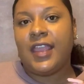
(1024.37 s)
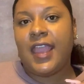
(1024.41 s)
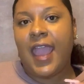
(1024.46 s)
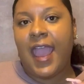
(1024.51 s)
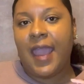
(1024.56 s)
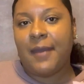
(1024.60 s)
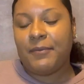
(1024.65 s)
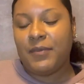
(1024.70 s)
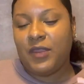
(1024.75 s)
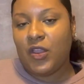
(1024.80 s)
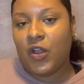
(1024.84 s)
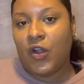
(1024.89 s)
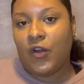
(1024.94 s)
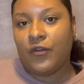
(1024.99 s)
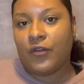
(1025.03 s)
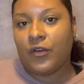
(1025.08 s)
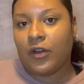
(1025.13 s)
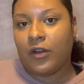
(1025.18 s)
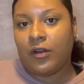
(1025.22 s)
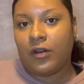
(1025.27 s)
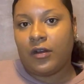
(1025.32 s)
happy
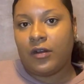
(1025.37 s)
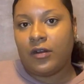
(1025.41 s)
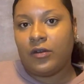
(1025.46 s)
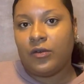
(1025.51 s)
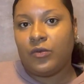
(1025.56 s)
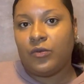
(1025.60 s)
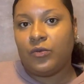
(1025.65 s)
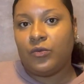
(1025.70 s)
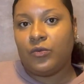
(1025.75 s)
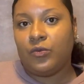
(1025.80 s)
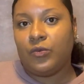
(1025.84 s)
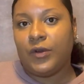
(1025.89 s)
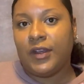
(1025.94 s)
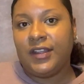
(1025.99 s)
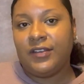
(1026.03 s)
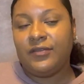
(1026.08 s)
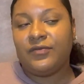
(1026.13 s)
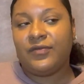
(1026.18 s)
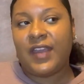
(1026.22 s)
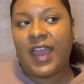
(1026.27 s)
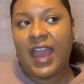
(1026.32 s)
overall? What
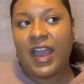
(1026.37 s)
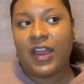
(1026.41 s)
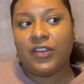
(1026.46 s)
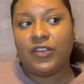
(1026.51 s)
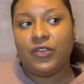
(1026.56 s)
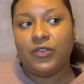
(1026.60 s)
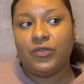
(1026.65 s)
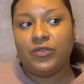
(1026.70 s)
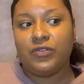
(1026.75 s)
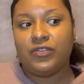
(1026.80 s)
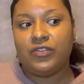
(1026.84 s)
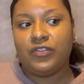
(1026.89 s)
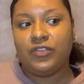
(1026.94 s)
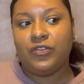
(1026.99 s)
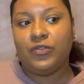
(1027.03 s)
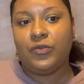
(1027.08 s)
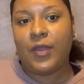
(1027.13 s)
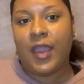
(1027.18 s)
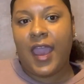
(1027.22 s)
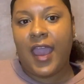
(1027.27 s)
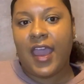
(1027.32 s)
values do
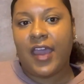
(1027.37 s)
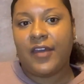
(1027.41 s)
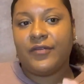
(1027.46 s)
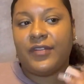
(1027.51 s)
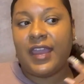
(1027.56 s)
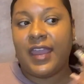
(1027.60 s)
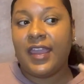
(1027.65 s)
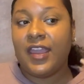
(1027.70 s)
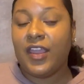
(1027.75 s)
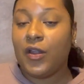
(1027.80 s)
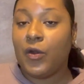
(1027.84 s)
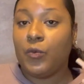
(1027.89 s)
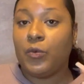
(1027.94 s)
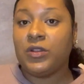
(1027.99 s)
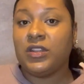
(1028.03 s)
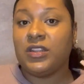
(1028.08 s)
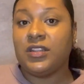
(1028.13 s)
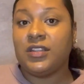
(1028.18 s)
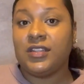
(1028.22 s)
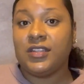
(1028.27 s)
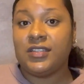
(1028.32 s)
you have that help
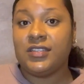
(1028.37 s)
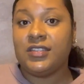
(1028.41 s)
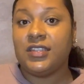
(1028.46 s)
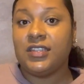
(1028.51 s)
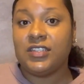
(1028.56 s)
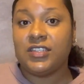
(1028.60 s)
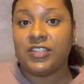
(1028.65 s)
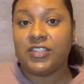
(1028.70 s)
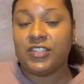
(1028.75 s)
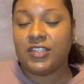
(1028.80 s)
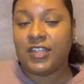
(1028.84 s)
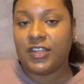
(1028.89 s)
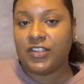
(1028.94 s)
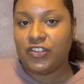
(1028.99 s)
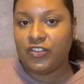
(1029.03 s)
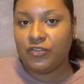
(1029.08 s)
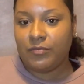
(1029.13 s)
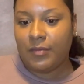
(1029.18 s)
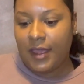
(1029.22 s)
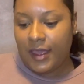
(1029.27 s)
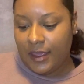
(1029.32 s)
with the decisions that
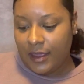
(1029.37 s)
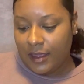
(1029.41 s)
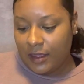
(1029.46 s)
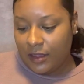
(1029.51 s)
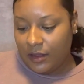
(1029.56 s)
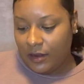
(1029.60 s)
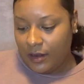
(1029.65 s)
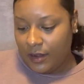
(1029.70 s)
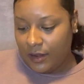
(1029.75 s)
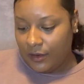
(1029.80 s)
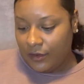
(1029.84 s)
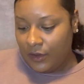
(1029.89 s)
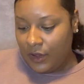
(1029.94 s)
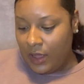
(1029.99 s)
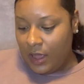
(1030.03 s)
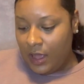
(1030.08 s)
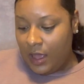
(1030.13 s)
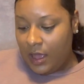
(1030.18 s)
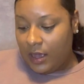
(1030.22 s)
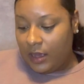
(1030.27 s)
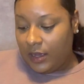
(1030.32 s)
you make, you know?
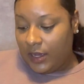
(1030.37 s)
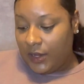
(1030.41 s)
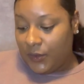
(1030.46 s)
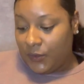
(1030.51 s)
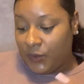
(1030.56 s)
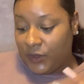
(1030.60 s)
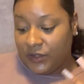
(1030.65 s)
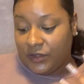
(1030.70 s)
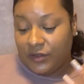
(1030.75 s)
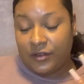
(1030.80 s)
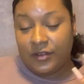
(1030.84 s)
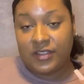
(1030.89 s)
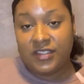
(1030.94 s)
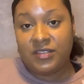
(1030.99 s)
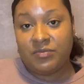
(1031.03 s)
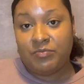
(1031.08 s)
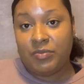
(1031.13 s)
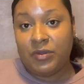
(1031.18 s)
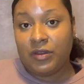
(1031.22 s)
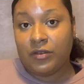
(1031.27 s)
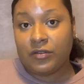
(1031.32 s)
Whether it's
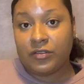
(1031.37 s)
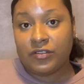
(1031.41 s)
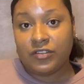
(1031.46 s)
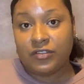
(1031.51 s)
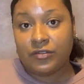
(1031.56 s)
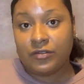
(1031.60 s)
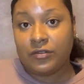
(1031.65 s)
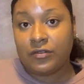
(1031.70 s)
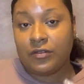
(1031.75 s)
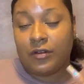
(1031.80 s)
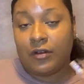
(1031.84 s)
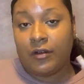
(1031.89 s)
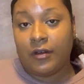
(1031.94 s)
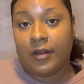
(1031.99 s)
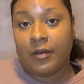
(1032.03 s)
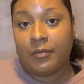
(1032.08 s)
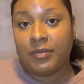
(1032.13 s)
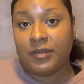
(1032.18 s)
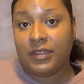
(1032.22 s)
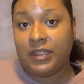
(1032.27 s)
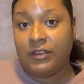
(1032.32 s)
spiritual or
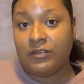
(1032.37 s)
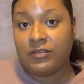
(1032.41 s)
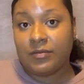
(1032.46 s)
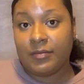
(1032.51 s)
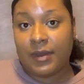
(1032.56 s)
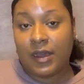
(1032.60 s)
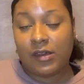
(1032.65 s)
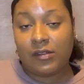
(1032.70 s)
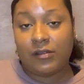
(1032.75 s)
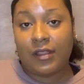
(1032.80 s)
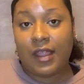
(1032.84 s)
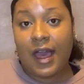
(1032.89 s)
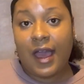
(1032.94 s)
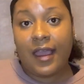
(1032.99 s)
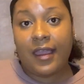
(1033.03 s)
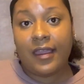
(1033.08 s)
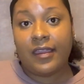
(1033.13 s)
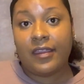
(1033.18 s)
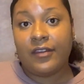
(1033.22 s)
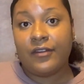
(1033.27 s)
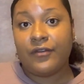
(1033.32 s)
beliefs about
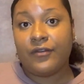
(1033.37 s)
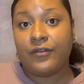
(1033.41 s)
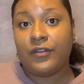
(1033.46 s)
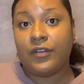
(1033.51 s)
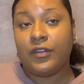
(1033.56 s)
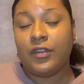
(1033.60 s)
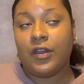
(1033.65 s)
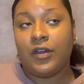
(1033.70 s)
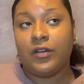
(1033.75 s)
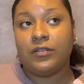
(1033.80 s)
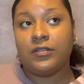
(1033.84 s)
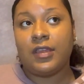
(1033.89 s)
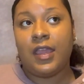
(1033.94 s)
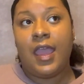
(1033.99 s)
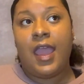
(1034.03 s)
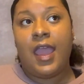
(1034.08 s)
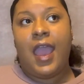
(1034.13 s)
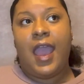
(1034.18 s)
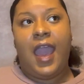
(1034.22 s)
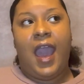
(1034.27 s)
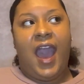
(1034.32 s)
life, you know.
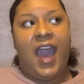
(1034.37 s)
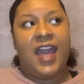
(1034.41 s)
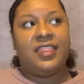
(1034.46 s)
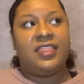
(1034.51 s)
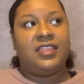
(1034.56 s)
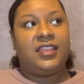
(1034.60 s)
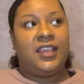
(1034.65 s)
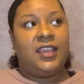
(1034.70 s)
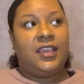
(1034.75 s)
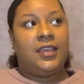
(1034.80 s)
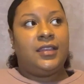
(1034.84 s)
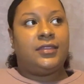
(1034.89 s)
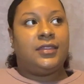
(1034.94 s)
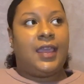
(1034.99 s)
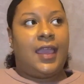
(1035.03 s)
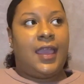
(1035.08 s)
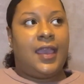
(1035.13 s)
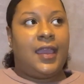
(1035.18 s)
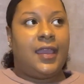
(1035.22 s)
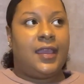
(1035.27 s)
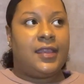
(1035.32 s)
I think
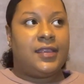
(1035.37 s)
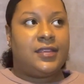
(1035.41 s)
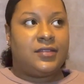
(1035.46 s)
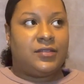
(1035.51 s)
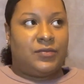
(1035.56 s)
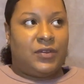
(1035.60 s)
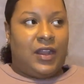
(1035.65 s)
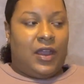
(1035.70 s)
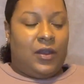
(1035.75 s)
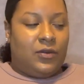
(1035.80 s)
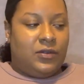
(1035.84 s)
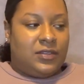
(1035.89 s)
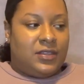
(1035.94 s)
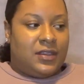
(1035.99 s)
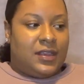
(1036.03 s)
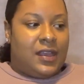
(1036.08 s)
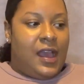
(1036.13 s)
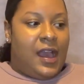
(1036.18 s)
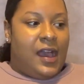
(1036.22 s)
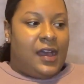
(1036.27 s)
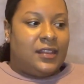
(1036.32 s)
that when I was in
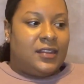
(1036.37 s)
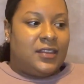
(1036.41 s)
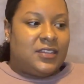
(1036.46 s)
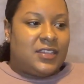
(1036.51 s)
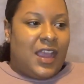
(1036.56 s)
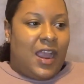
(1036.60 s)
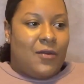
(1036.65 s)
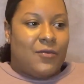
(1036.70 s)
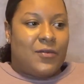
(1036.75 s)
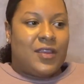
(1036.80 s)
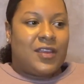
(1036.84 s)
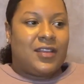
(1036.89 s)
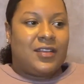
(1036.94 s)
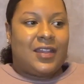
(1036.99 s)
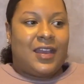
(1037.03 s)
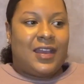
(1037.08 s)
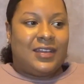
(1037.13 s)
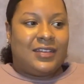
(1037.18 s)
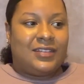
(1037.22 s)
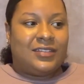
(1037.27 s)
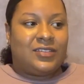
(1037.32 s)
college, I
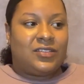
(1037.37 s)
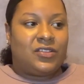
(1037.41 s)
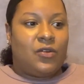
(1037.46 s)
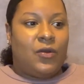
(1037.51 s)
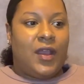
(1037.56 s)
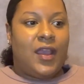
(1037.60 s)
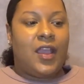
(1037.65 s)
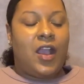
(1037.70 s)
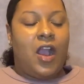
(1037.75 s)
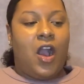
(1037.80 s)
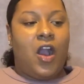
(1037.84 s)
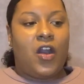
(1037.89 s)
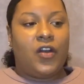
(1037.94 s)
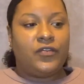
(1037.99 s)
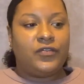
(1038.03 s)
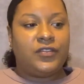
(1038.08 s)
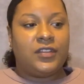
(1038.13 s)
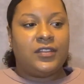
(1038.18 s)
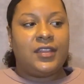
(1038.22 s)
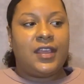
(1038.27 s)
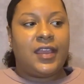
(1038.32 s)
recognized quite
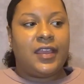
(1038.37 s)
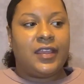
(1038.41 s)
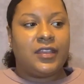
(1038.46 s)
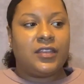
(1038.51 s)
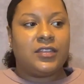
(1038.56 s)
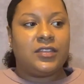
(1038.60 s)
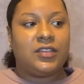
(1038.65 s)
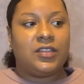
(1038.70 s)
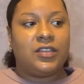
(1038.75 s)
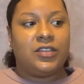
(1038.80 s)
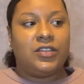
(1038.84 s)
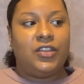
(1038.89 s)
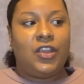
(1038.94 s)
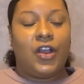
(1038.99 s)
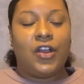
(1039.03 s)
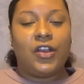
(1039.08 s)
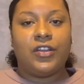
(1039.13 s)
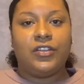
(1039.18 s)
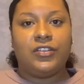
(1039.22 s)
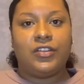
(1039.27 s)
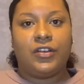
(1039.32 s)
often that
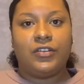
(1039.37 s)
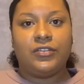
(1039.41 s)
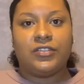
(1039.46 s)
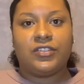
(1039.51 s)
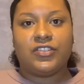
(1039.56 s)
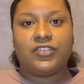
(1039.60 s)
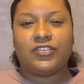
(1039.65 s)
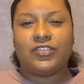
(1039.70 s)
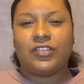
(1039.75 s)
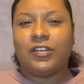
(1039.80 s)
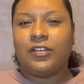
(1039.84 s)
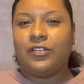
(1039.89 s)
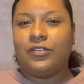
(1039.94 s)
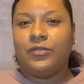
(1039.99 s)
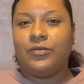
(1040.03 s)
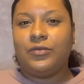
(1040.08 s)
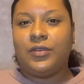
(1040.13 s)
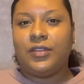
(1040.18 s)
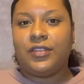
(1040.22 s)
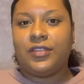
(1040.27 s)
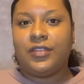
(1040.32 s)
young adults
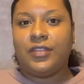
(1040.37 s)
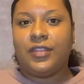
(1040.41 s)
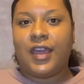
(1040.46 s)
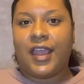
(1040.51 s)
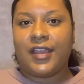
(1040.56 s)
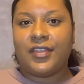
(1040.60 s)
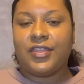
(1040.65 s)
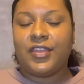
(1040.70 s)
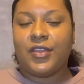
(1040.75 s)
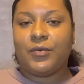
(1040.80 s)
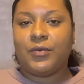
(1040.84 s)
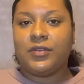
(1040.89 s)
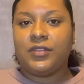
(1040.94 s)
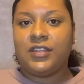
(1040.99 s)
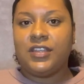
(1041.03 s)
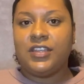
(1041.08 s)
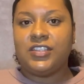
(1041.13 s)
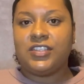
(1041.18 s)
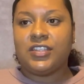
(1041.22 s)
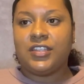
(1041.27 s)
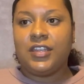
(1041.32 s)
struggle with like their
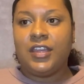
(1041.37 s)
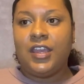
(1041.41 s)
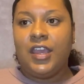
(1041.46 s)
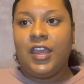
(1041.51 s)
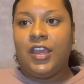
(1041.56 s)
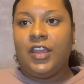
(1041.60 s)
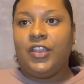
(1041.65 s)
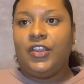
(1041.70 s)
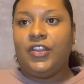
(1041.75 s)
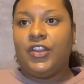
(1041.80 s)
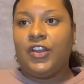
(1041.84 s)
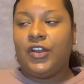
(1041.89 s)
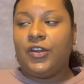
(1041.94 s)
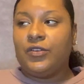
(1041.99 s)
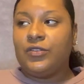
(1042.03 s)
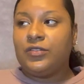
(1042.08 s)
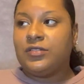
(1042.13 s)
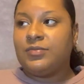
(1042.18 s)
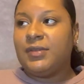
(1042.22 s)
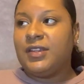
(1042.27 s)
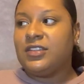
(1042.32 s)
religion, you know,
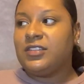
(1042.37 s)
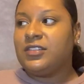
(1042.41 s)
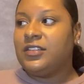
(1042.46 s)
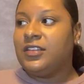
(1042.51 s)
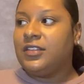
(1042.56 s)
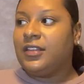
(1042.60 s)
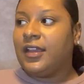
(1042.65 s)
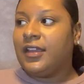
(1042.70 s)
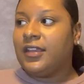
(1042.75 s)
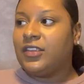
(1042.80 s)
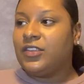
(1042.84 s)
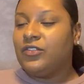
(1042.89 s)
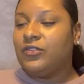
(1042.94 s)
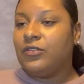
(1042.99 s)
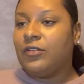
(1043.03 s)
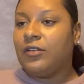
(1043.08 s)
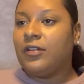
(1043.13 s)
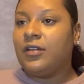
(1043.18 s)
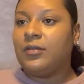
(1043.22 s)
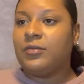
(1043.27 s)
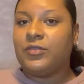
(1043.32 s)
especially like you
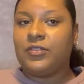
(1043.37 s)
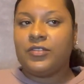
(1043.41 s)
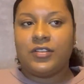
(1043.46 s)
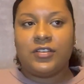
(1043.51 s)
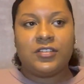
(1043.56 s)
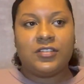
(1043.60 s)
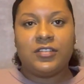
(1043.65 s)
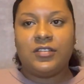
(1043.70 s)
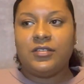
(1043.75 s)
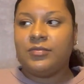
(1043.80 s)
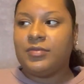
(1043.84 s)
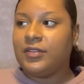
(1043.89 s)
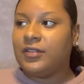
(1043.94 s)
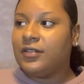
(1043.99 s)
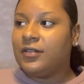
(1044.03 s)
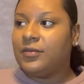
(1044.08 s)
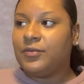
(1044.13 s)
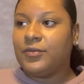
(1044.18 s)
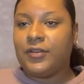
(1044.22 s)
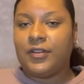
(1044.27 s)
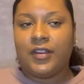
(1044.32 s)
grow up Christian, you blow
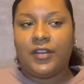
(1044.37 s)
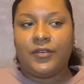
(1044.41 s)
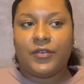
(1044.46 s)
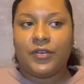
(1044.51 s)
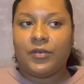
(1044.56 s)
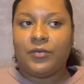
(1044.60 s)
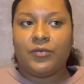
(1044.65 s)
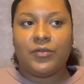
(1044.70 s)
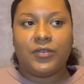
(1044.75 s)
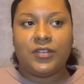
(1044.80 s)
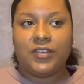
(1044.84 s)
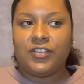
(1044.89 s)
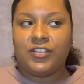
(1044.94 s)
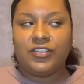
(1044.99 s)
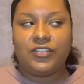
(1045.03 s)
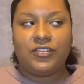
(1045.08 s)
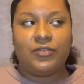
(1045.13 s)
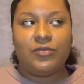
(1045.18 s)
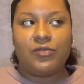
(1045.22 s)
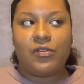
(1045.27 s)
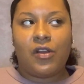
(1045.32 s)
up whatever religion
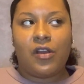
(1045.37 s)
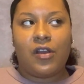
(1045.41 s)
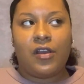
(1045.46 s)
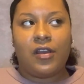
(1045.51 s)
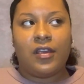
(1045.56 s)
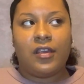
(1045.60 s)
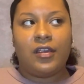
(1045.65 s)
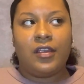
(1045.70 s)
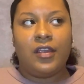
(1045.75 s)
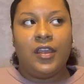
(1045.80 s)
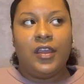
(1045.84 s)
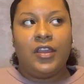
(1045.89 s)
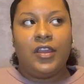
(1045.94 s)
you are,